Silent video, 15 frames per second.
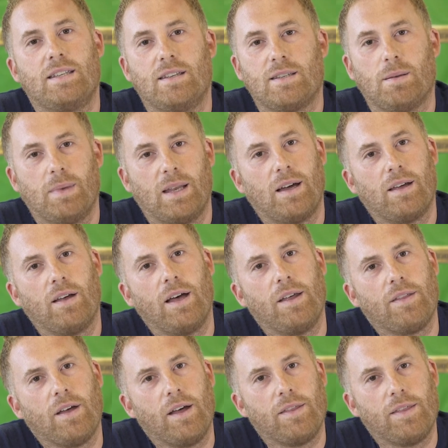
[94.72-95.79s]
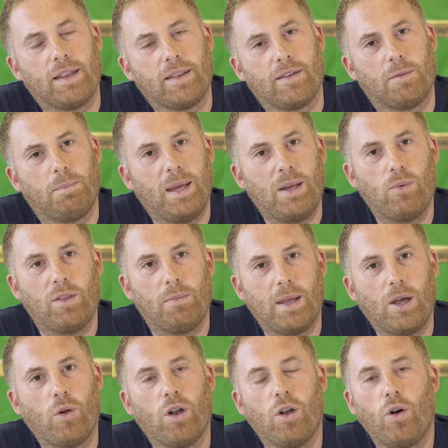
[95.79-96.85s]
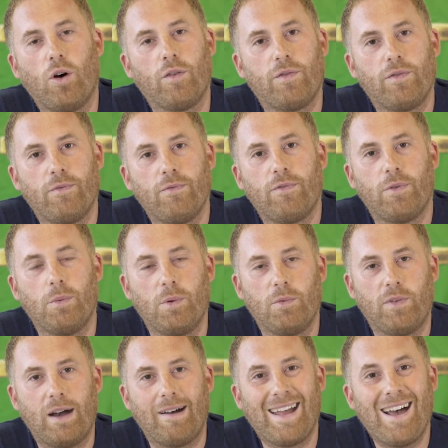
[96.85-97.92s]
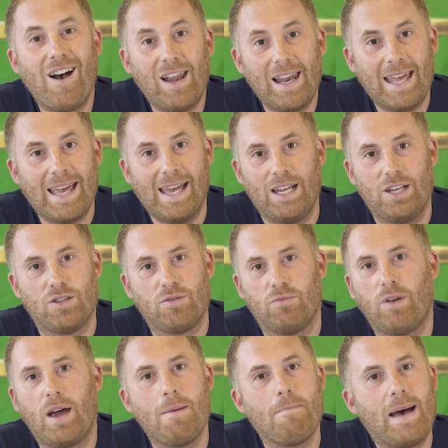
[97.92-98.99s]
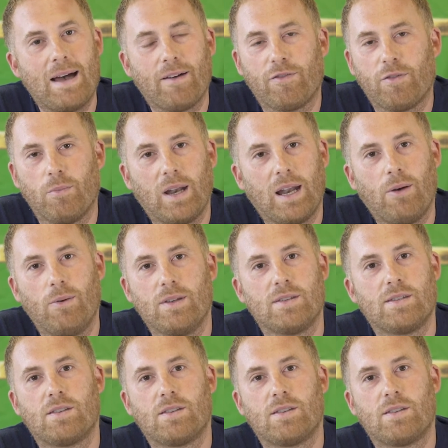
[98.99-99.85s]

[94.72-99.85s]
is something I think that's been with me on and off from a very early age, right back from when I was